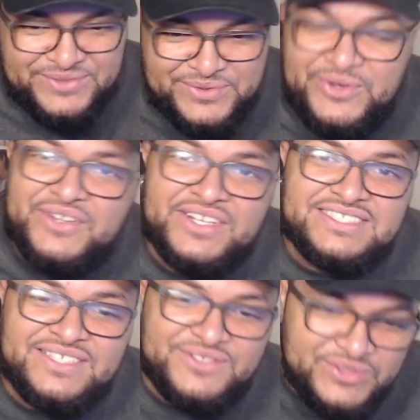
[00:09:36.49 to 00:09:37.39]
we were calling
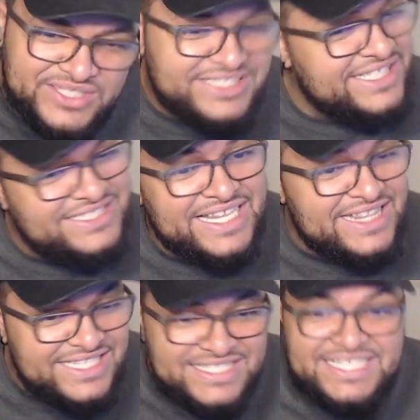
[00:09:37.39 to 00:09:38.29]
ourselves Loonatics,
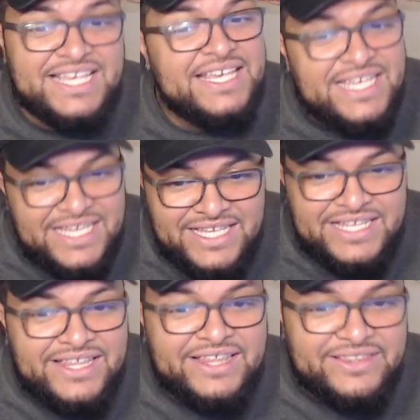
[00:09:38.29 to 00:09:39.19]
and
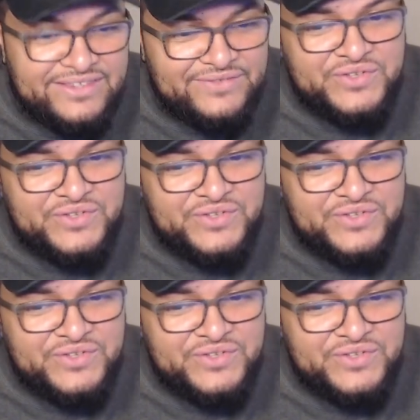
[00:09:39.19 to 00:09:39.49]
this